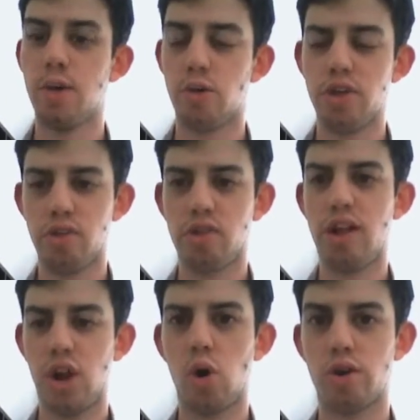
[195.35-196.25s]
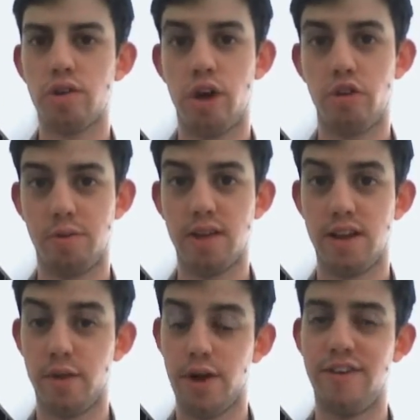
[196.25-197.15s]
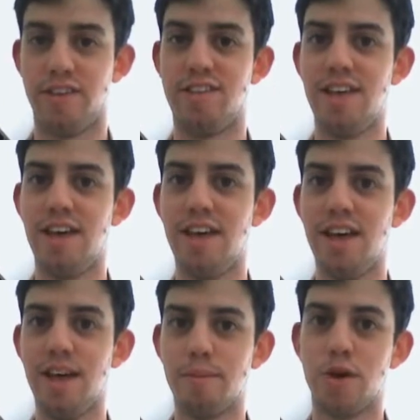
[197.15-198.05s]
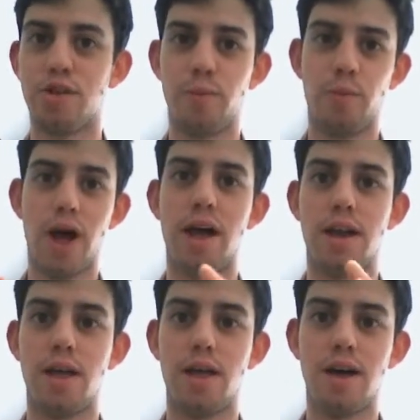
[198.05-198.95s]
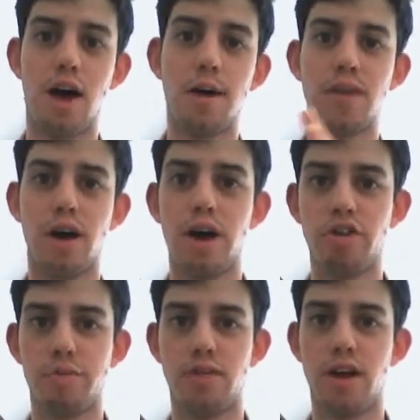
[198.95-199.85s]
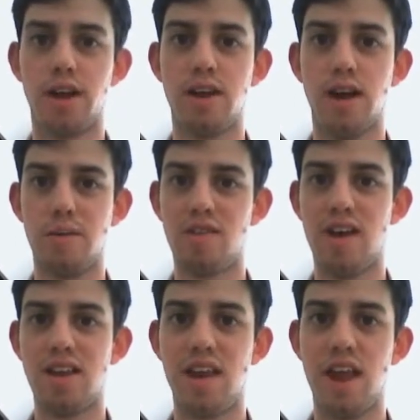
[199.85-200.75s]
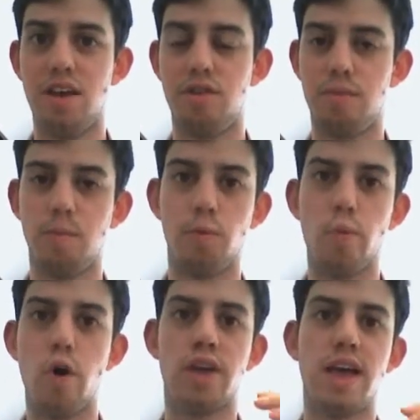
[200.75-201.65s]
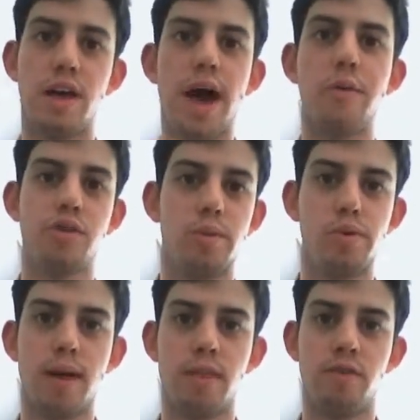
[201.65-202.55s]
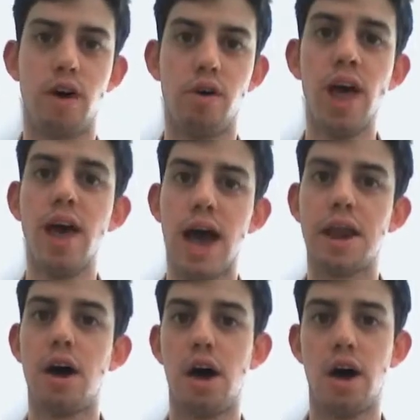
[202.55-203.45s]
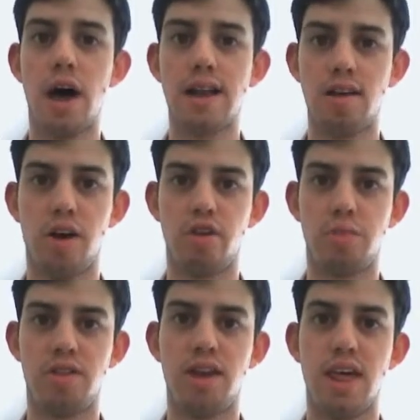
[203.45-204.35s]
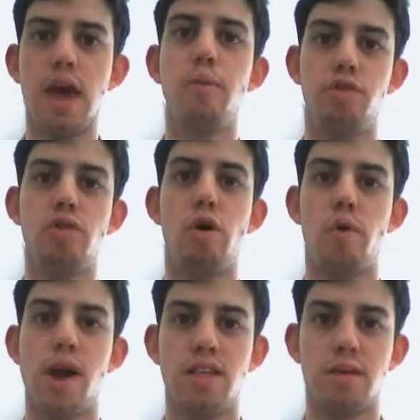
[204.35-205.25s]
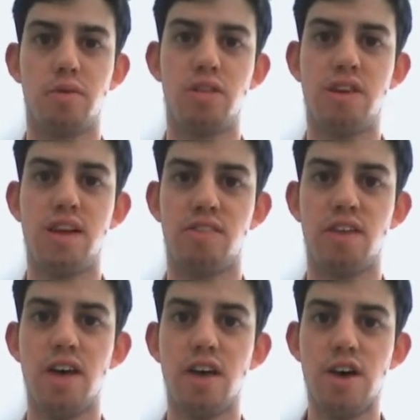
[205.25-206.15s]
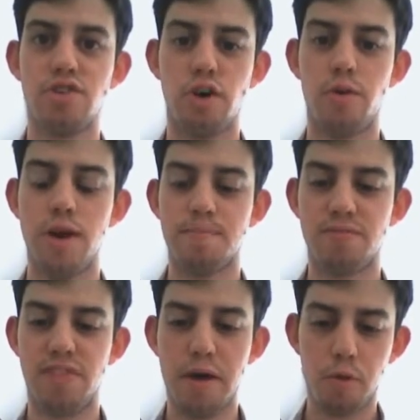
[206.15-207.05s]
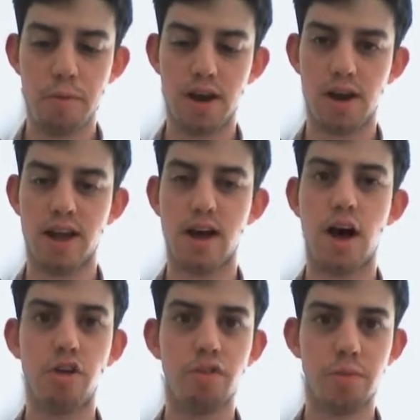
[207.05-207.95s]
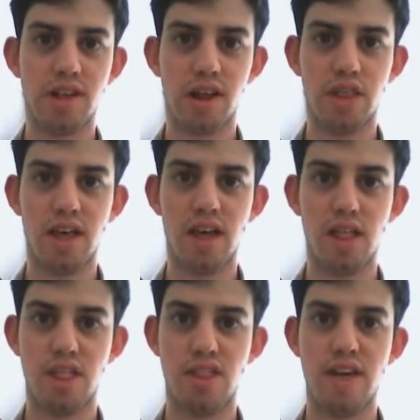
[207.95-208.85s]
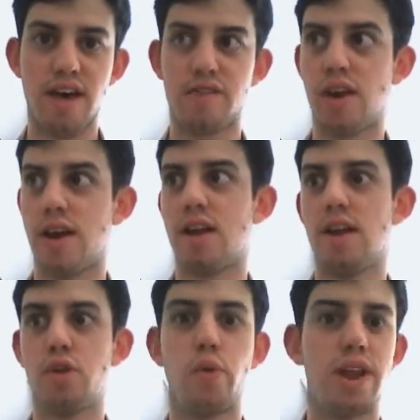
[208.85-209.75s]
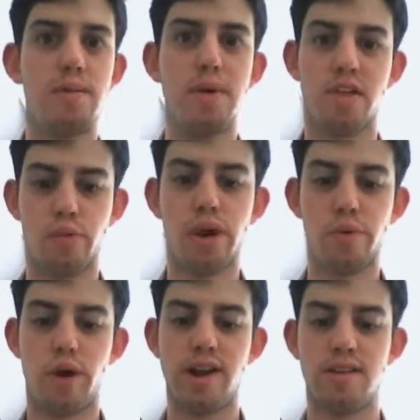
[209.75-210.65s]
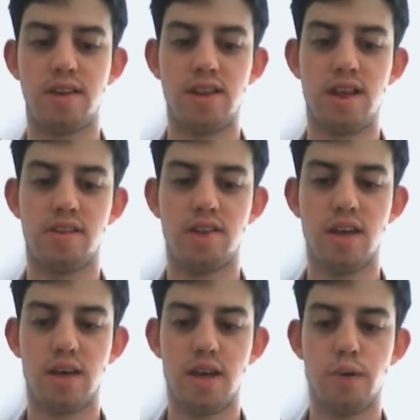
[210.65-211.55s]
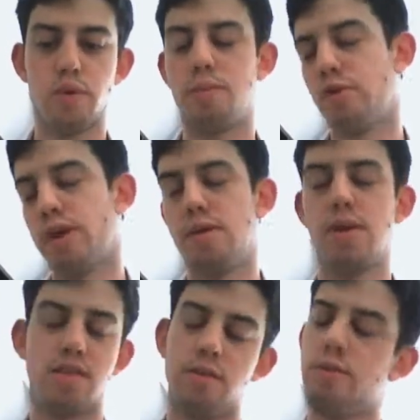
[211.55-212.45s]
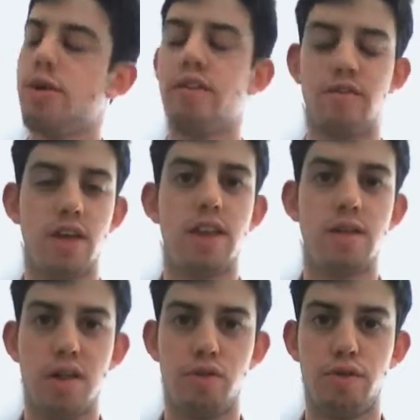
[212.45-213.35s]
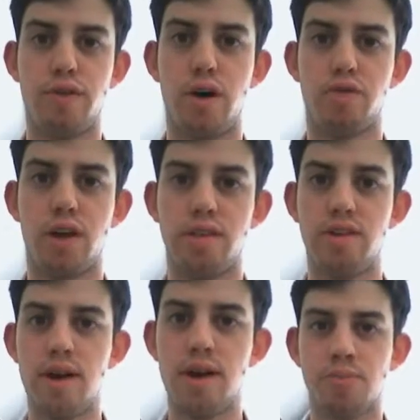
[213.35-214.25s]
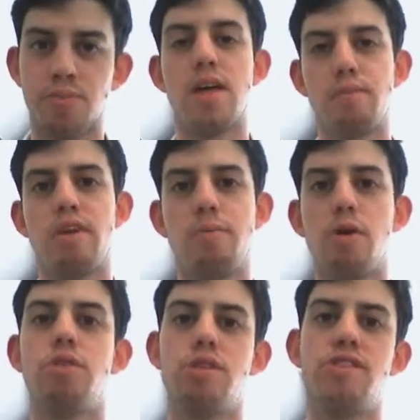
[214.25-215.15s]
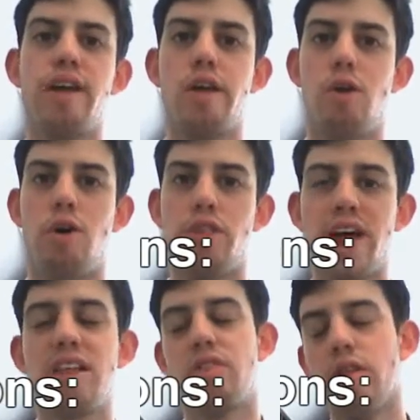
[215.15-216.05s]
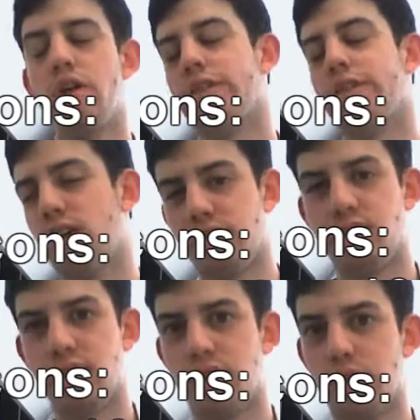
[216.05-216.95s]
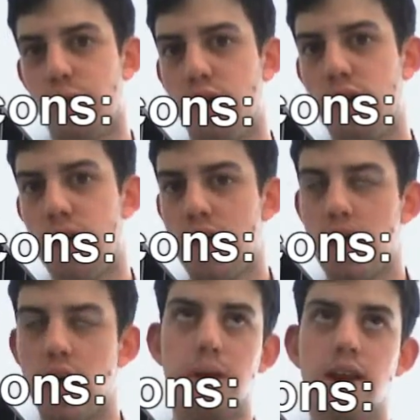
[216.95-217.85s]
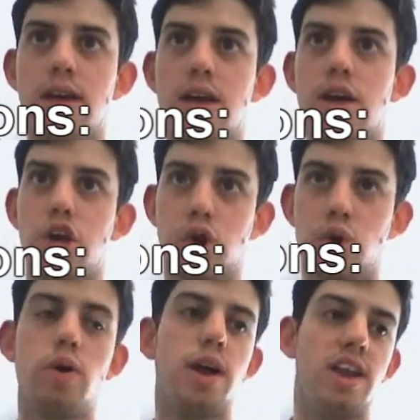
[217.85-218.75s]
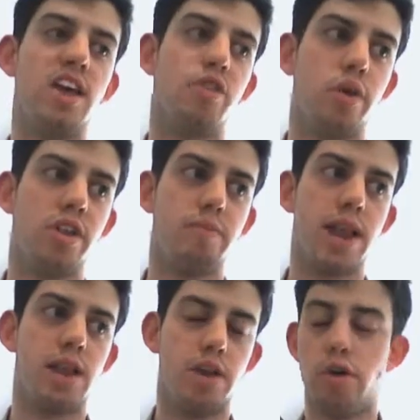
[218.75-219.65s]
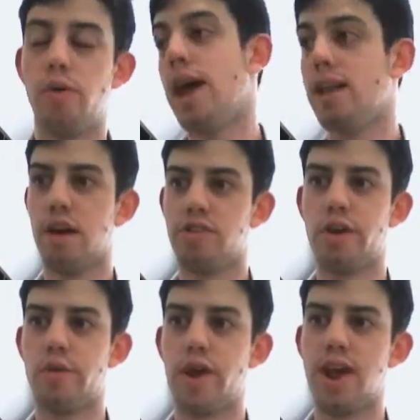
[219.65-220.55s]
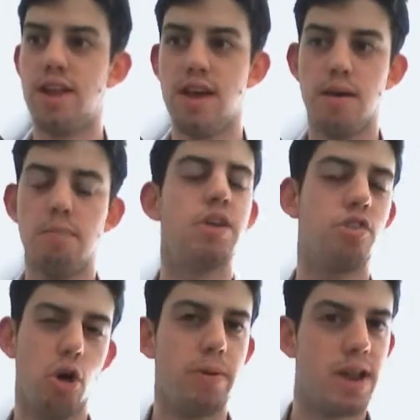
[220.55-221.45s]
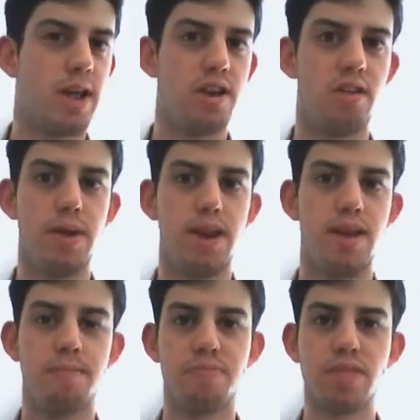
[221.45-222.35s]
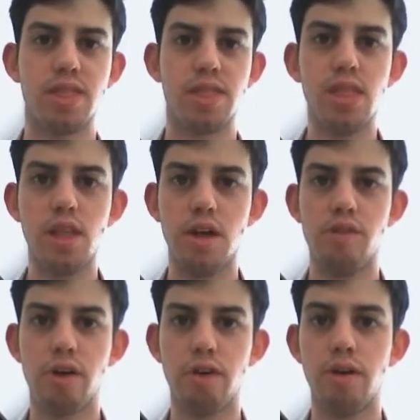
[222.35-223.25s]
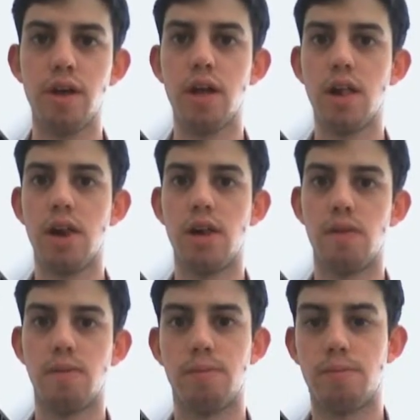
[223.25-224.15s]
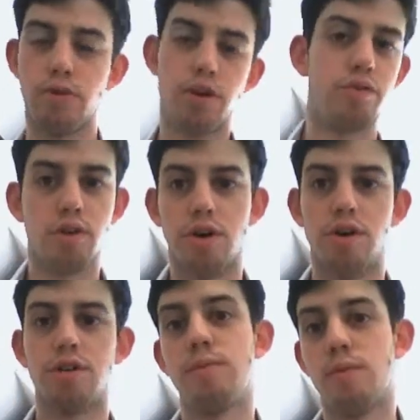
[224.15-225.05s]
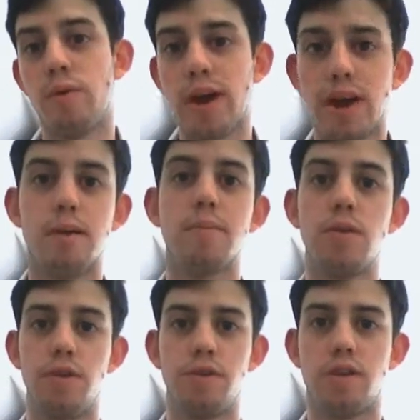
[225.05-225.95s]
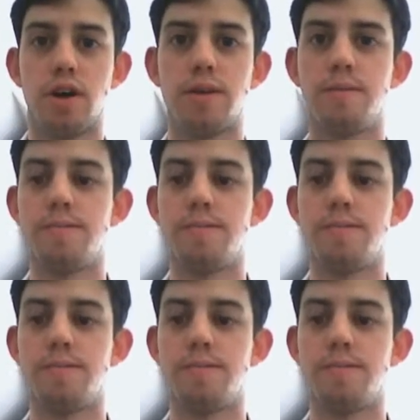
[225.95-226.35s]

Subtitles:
Well, this is the longest 100% you'll ever see, because up to 199%, it is working out how it's going to break up the files, and at 100%, it will start writing them to the disk. So there will be a 100% thing there for like 20 minutes while it writes it to the disk. Well, 20 minutes, whatever, it depends on the file size. And that brings me on to the second con, that it's not the fastest thing in the world. I mean, sure, it does what it's meant to do, it does it great, but it's not particularly speedy. So, pros, cons, weigh it up, you decide.